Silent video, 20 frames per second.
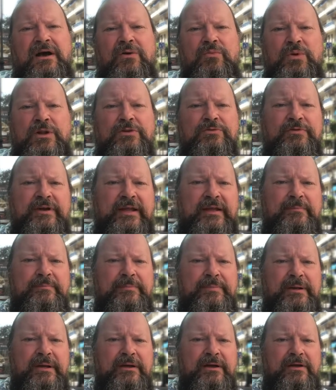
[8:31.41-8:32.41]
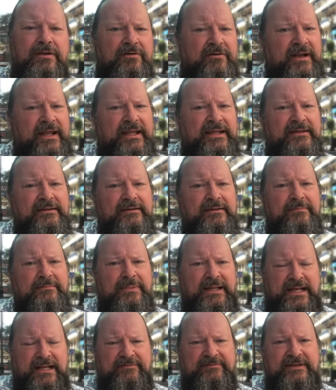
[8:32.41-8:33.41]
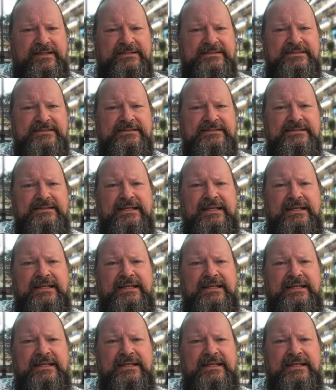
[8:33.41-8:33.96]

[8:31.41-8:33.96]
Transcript: will reap uh, great benefits